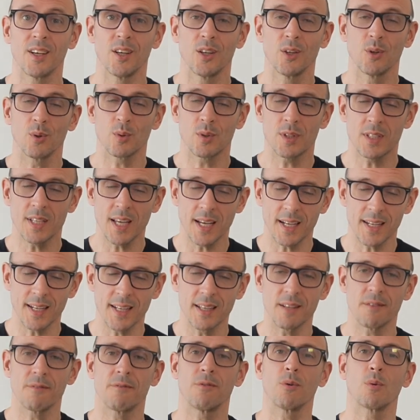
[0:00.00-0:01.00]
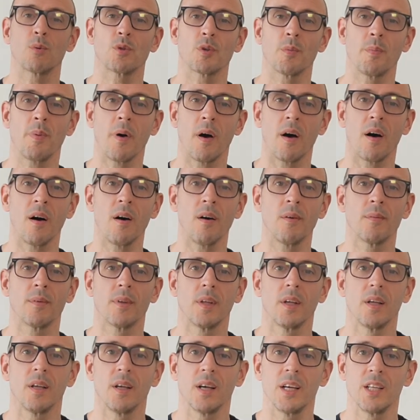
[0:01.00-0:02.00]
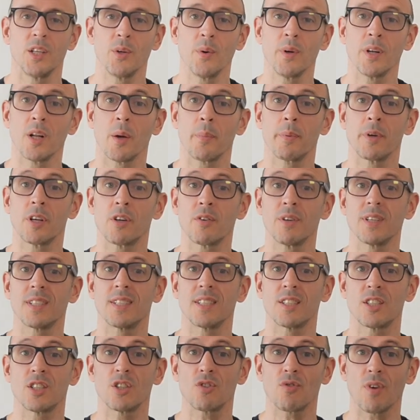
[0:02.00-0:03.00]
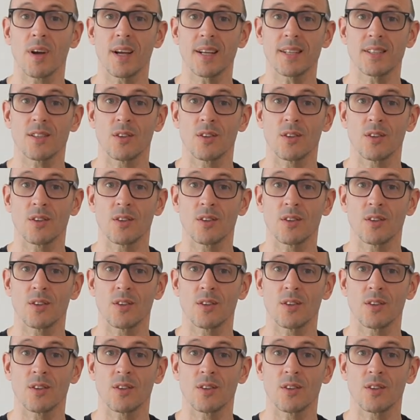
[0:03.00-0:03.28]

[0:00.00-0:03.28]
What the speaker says: your technique falls apart and you end up increasing stress